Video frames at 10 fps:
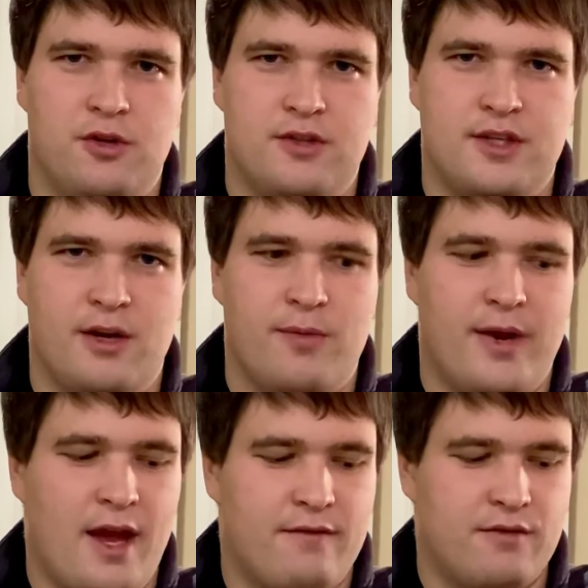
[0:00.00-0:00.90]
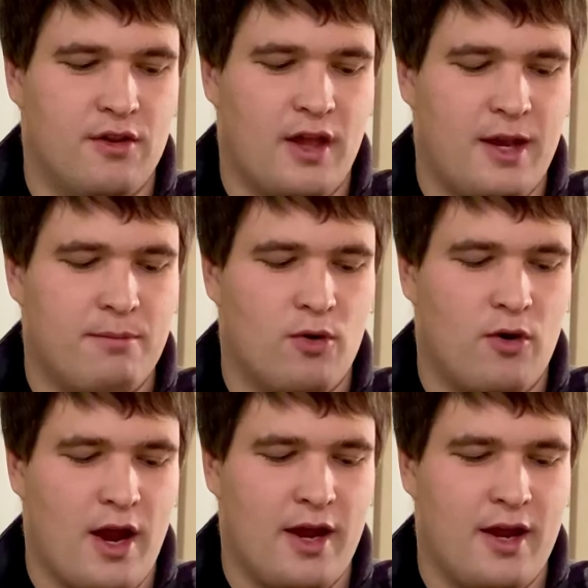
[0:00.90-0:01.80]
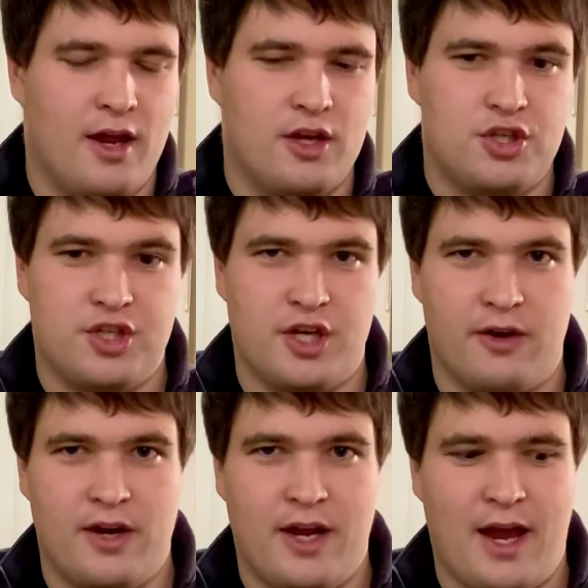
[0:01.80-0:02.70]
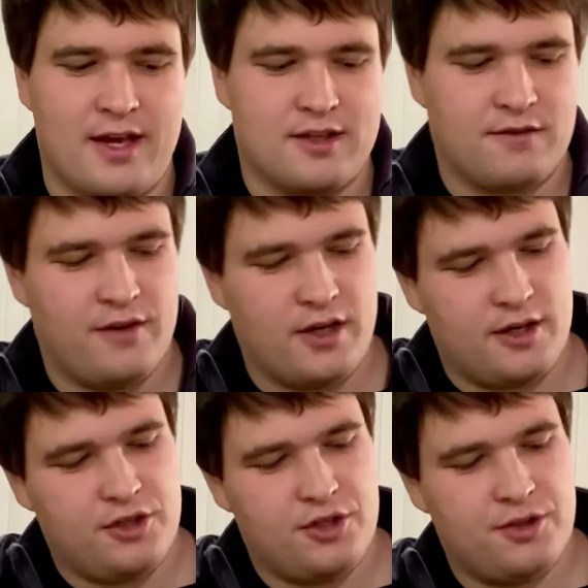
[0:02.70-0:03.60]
Here we have Glen Moray Sherry Cask Finish.